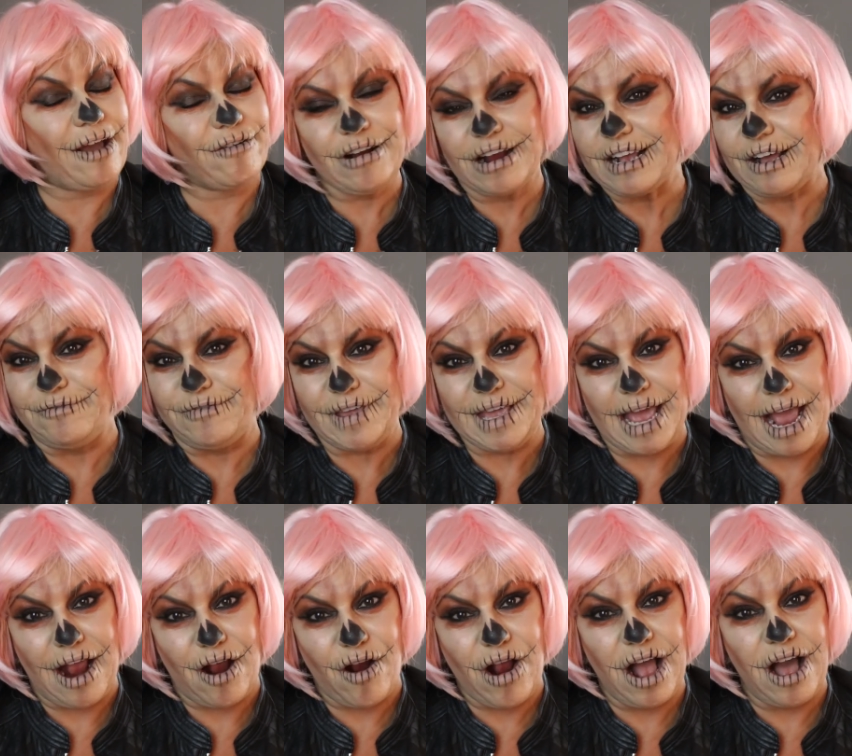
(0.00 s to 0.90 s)
Erika
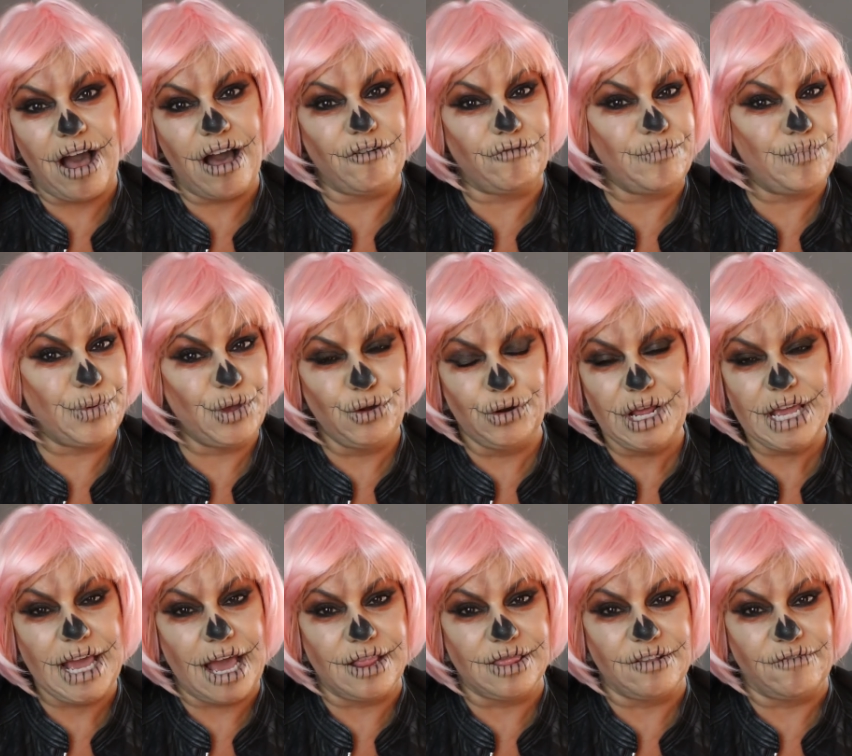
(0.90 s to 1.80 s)
Vieira of
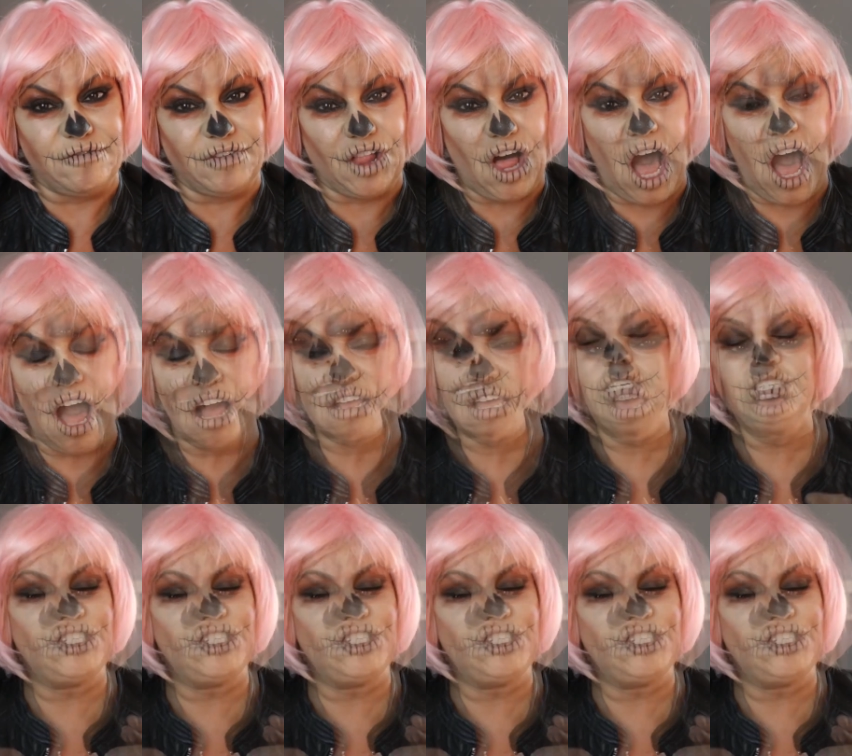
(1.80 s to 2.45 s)
Beauty and the Vlog.